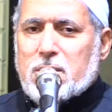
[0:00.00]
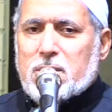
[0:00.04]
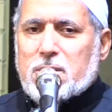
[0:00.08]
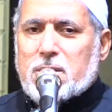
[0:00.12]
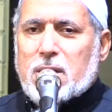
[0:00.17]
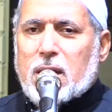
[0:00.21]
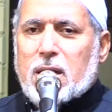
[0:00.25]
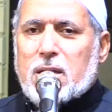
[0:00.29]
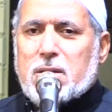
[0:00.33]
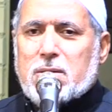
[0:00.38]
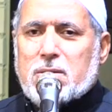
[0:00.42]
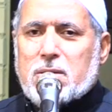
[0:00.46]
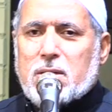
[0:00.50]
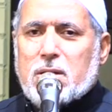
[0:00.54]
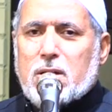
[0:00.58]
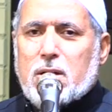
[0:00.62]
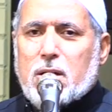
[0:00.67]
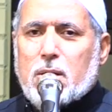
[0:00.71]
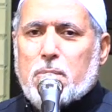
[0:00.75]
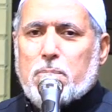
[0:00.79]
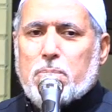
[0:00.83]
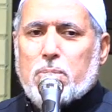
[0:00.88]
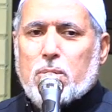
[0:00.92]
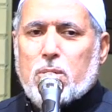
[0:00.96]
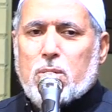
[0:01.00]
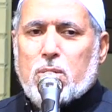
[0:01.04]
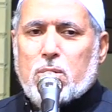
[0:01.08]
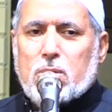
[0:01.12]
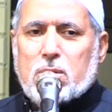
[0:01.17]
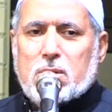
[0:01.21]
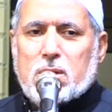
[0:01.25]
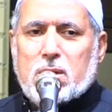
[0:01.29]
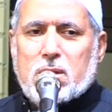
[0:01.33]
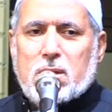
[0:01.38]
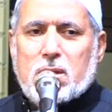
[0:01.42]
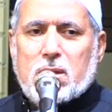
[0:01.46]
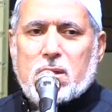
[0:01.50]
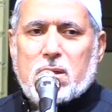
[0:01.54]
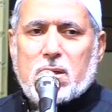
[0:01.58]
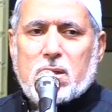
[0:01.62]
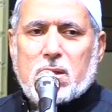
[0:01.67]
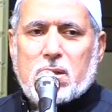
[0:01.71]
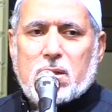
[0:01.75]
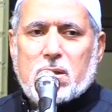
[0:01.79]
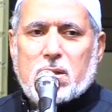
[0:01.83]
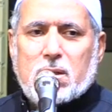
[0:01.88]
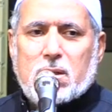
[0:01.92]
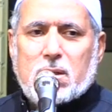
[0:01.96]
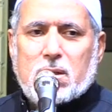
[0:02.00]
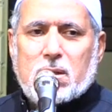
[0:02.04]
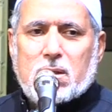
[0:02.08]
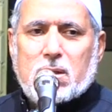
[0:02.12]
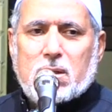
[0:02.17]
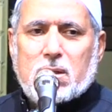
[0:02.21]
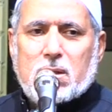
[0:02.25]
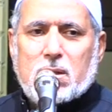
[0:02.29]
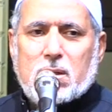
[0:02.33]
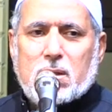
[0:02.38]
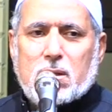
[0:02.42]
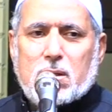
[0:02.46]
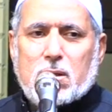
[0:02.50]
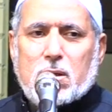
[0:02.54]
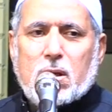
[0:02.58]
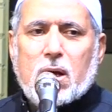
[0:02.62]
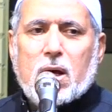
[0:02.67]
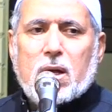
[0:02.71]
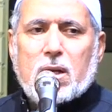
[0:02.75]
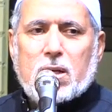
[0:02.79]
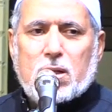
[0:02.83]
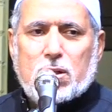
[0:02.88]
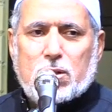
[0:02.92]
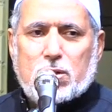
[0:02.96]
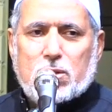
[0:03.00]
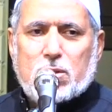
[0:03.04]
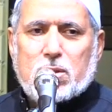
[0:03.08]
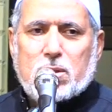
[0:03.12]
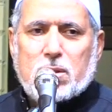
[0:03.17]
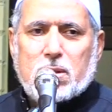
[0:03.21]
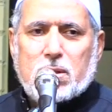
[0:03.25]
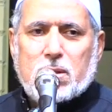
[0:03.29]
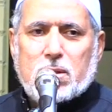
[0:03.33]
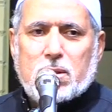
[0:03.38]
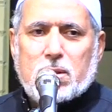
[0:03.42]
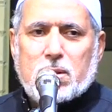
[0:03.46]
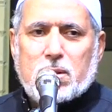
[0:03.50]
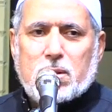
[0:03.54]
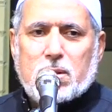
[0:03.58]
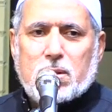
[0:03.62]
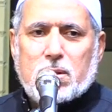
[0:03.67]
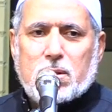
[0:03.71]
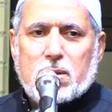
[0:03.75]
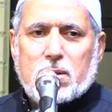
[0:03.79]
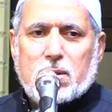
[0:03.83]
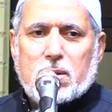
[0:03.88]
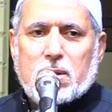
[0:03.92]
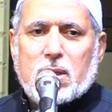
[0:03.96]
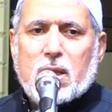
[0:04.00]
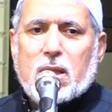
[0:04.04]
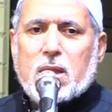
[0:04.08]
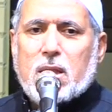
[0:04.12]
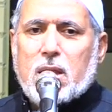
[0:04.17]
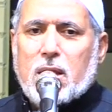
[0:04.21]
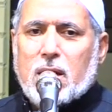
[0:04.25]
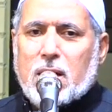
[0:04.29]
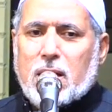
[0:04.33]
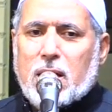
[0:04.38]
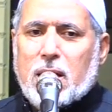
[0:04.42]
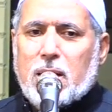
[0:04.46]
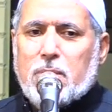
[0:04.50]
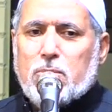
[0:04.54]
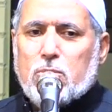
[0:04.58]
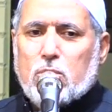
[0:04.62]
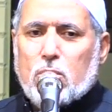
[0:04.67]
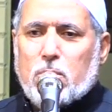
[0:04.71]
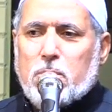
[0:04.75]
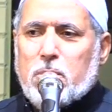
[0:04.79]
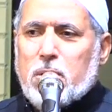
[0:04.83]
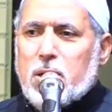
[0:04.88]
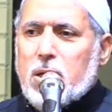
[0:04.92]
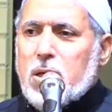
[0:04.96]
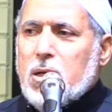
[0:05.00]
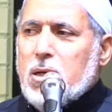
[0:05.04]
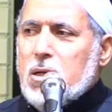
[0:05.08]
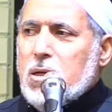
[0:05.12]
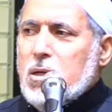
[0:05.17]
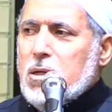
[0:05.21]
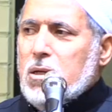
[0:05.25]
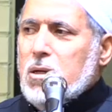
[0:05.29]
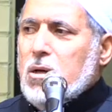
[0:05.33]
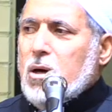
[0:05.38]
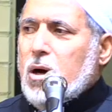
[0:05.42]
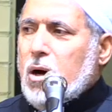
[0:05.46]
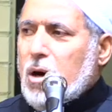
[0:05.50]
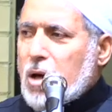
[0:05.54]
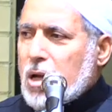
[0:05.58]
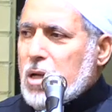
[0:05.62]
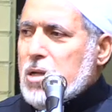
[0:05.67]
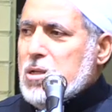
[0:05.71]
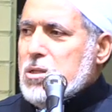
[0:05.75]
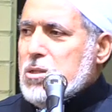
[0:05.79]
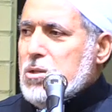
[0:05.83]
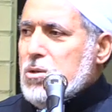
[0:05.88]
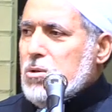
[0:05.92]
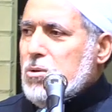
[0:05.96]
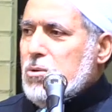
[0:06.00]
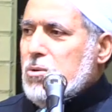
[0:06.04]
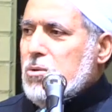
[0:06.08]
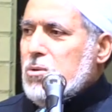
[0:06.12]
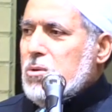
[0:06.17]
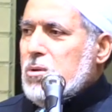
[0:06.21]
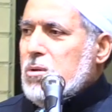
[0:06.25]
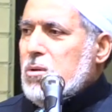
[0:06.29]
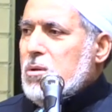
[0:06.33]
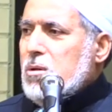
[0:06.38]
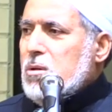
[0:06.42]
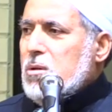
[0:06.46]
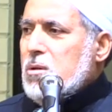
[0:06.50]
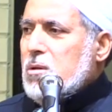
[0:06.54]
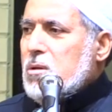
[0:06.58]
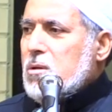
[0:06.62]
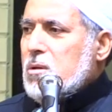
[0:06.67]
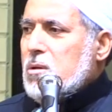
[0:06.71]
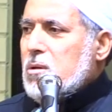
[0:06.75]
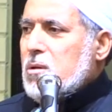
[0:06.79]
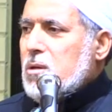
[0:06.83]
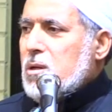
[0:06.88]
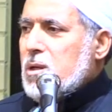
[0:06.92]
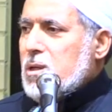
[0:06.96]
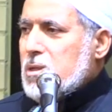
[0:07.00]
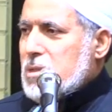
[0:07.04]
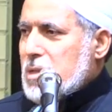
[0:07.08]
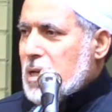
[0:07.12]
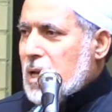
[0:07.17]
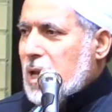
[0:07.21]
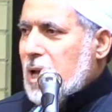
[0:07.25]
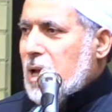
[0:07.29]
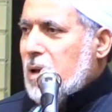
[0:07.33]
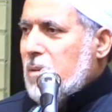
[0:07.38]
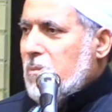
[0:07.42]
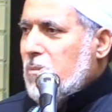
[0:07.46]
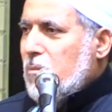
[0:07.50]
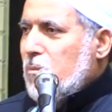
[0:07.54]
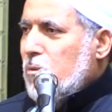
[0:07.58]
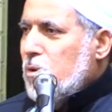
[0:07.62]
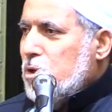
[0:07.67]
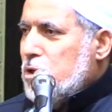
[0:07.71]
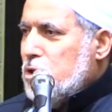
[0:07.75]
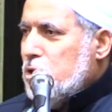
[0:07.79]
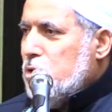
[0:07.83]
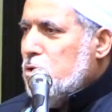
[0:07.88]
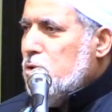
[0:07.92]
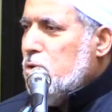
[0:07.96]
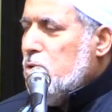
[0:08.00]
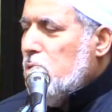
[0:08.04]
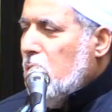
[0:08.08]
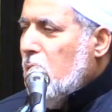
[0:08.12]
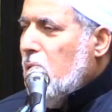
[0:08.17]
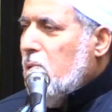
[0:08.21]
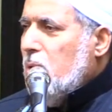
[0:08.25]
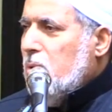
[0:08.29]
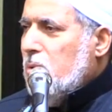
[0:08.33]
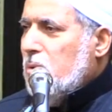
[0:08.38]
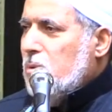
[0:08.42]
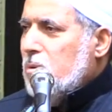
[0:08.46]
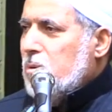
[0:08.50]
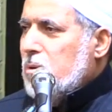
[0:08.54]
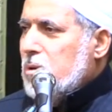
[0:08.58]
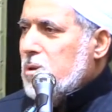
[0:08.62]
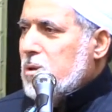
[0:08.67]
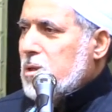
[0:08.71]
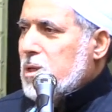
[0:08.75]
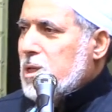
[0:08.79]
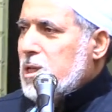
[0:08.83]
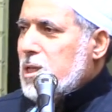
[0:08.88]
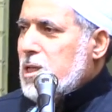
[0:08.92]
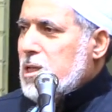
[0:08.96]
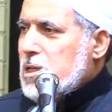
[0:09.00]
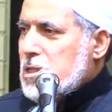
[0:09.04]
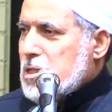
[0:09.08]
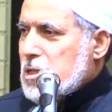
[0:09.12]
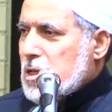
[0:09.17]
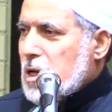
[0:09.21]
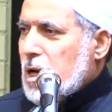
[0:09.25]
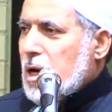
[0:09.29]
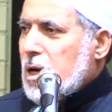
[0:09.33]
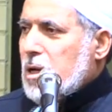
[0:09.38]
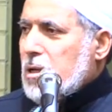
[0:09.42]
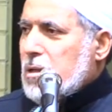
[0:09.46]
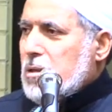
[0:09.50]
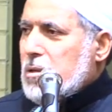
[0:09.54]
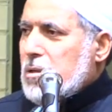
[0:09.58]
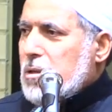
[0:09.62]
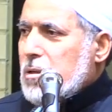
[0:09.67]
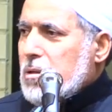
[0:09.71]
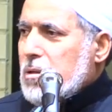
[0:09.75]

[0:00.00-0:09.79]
tainted, polluted knowledge that they claim to be also Islam, which you know it is not.